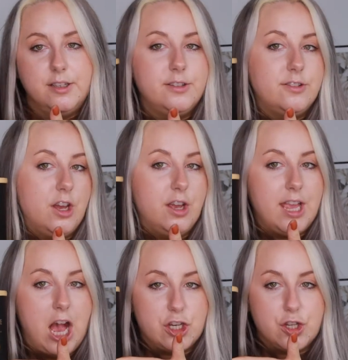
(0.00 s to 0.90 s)
So
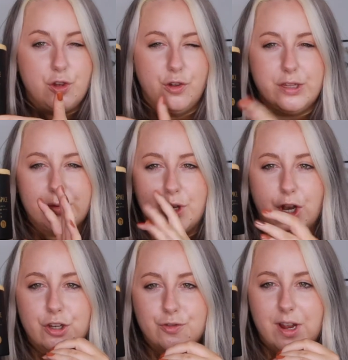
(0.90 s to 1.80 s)
yeah, I just thought this would
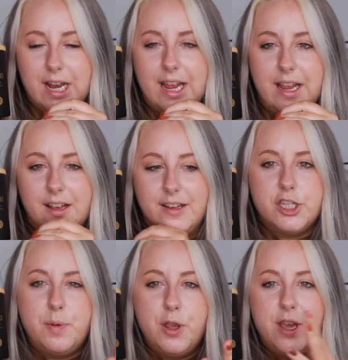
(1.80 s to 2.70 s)
look really
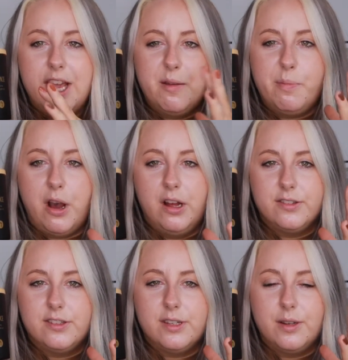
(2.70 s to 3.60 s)
spooky,
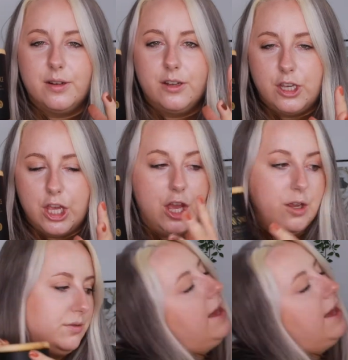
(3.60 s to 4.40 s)
but cute.